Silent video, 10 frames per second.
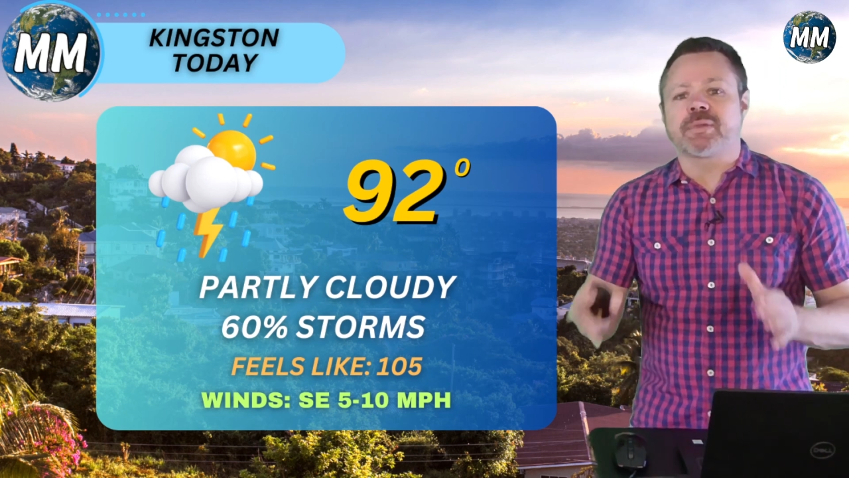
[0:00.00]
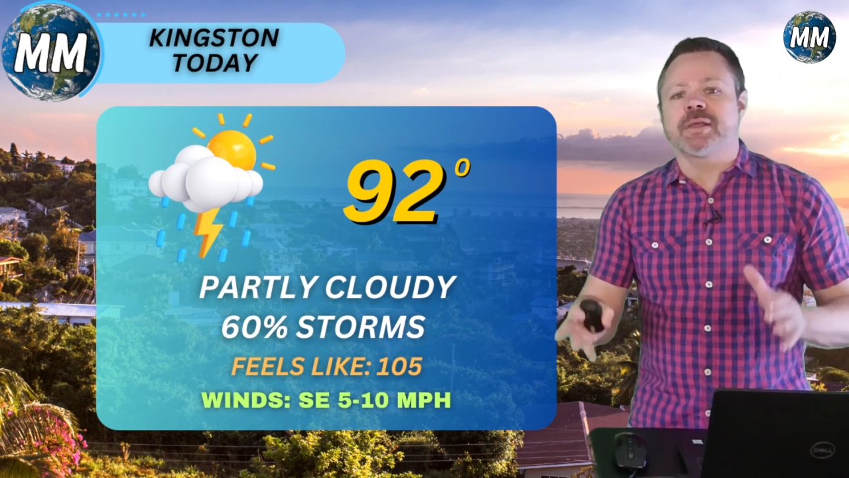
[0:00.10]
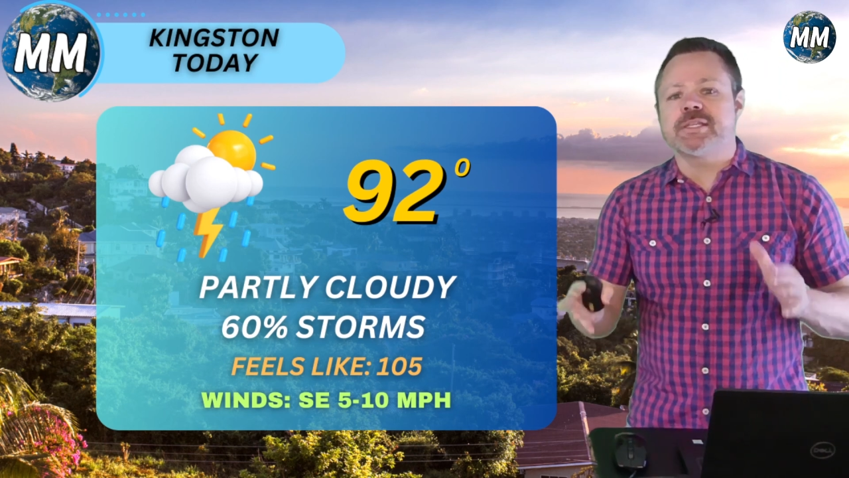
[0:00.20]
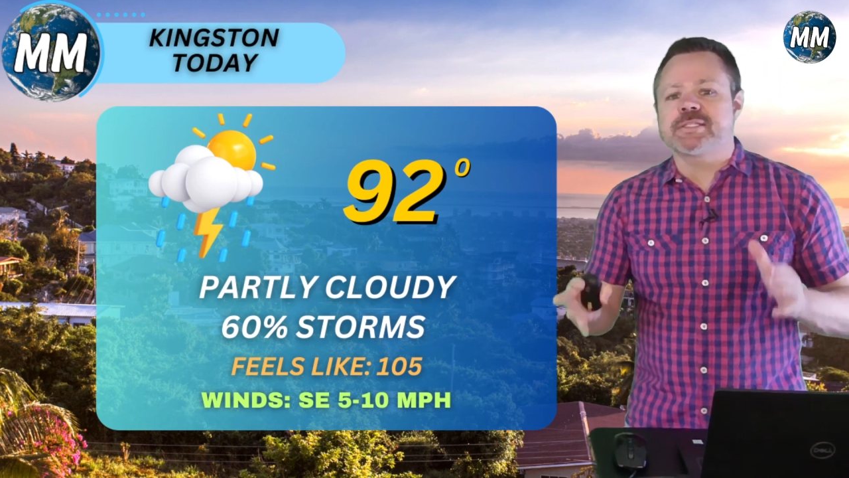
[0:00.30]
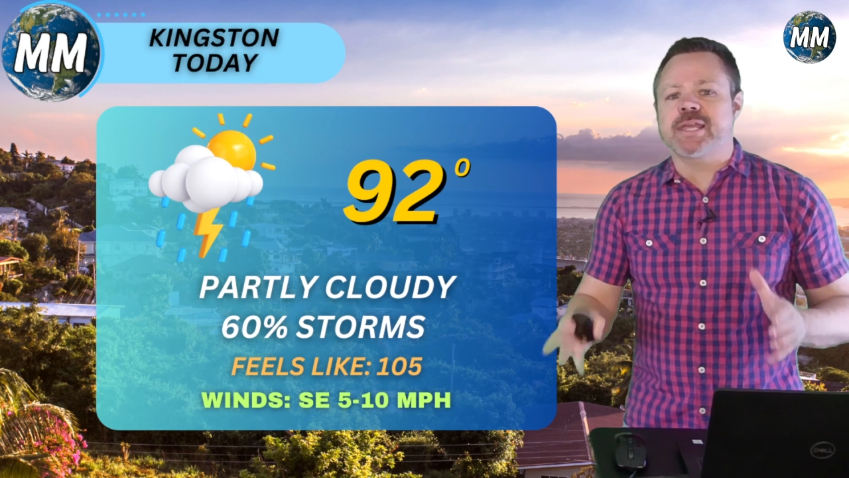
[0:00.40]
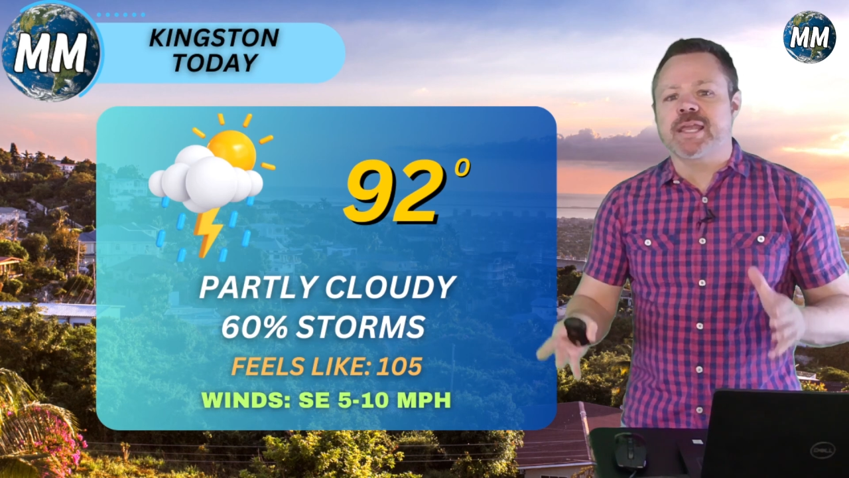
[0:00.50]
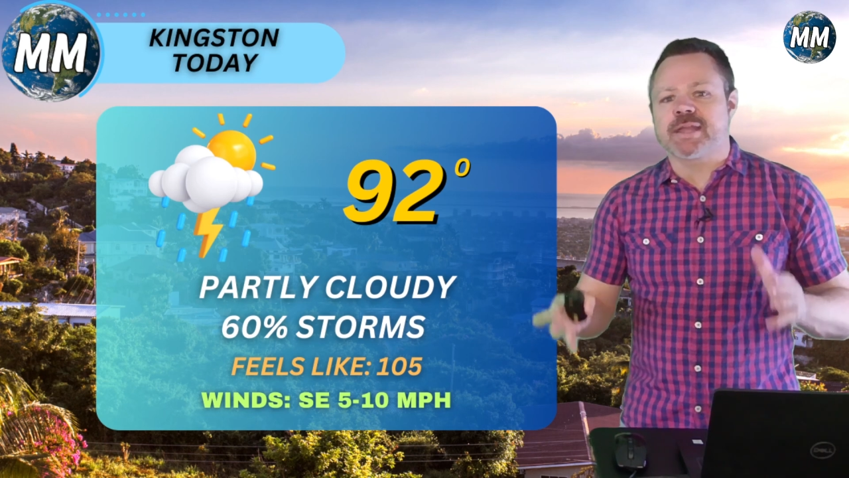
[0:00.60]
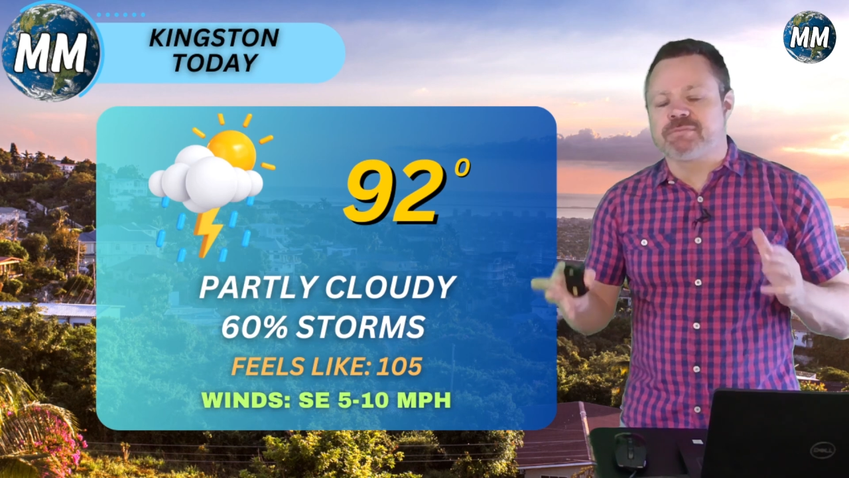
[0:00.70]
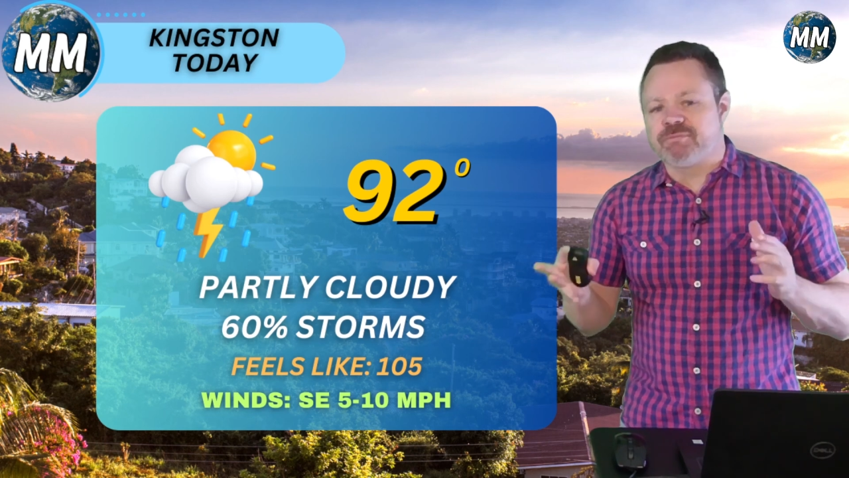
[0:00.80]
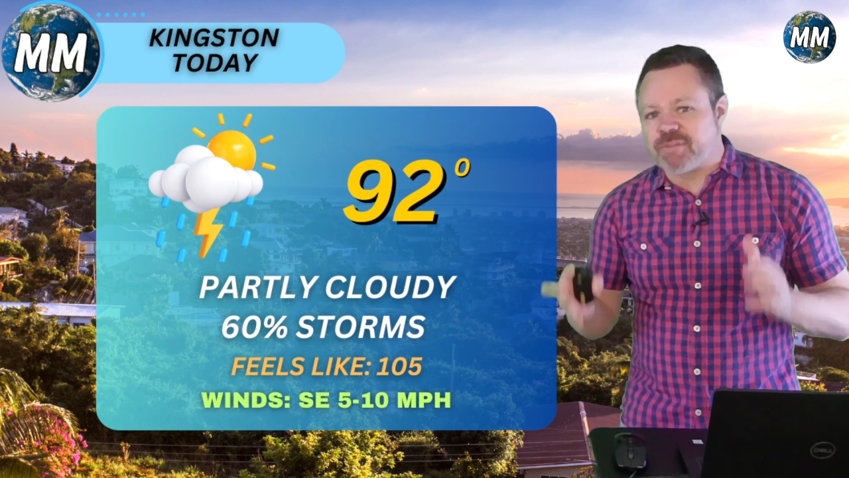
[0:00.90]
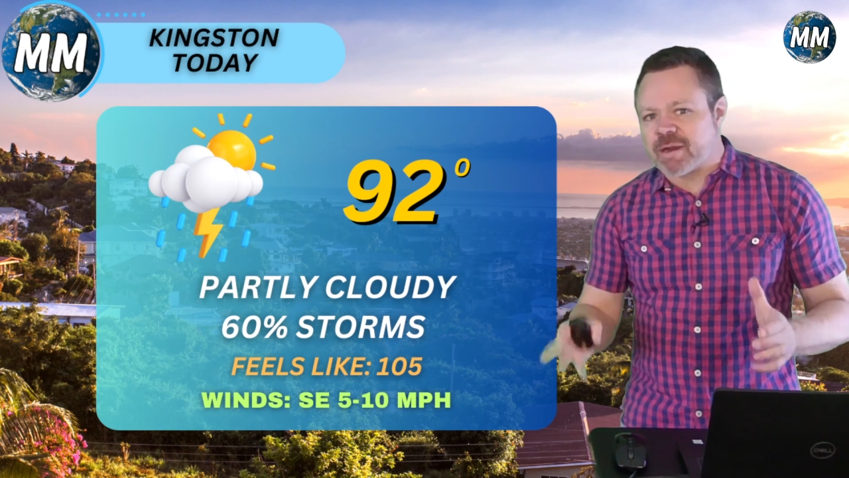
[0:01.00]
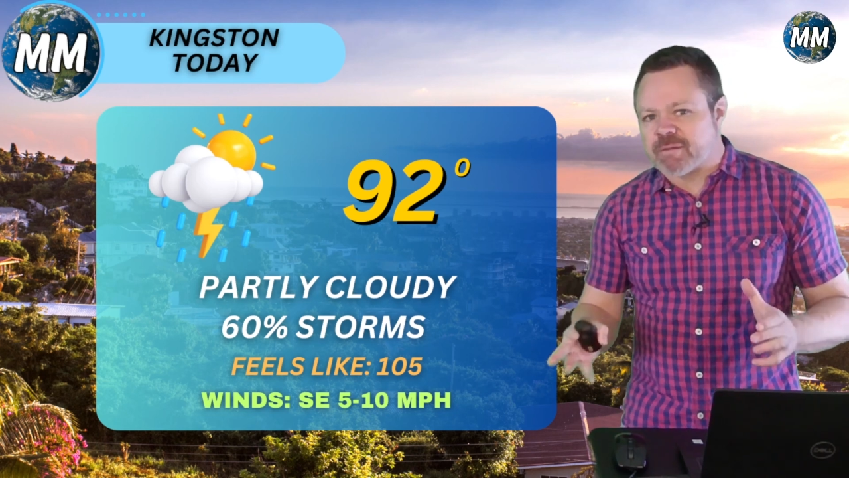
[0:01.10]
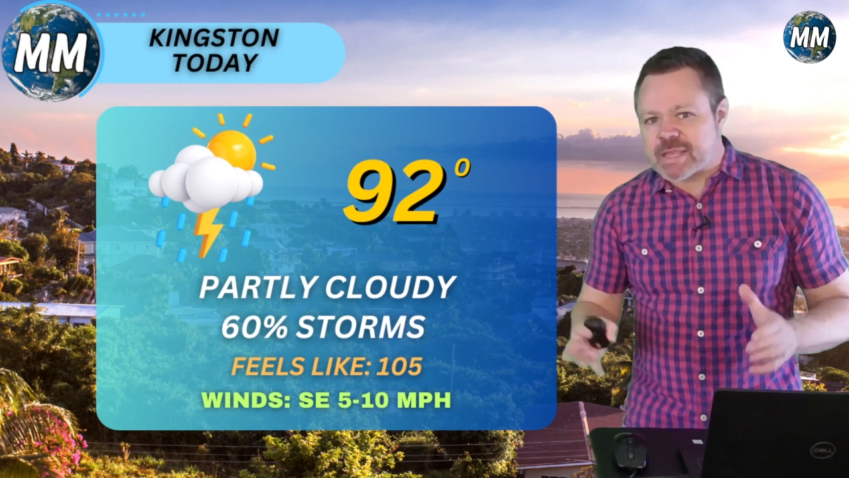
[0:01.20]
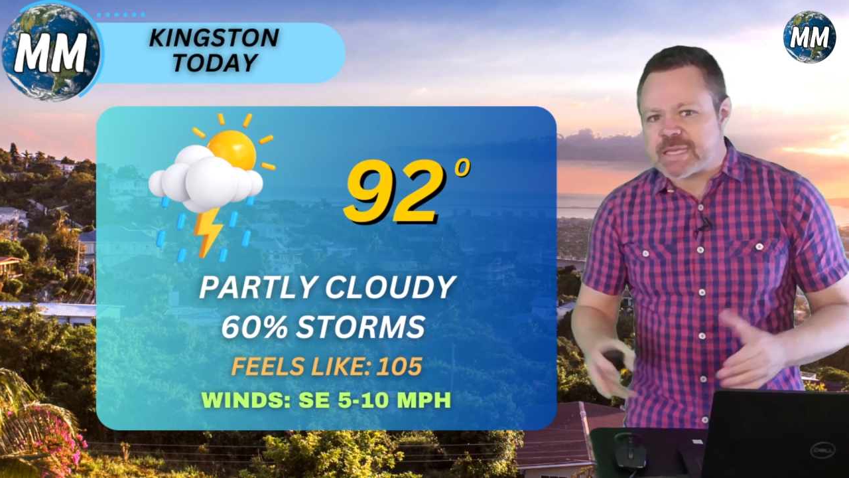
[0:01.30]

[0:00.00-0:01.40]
Please take it very